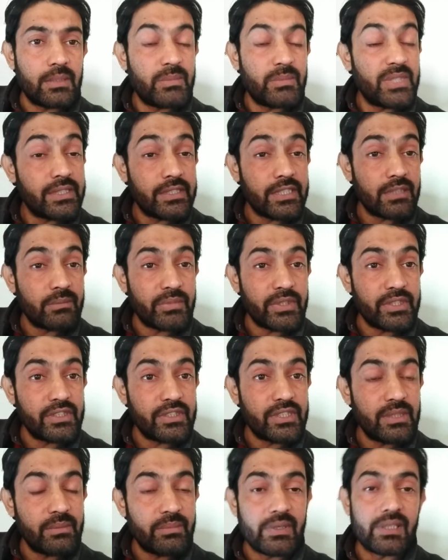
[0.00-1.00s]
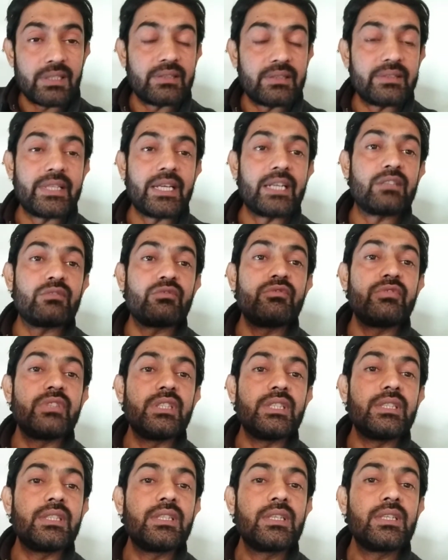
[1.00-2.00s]
basic principle? That
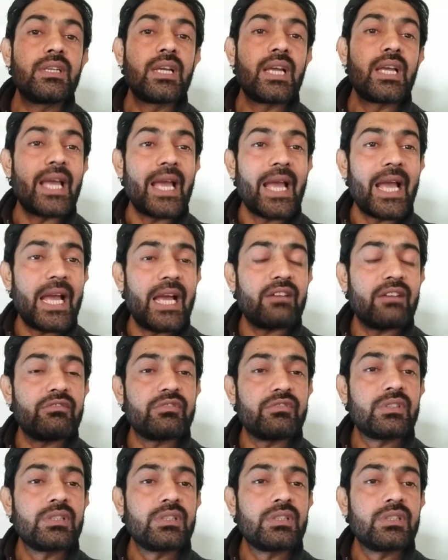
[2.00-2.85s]
we have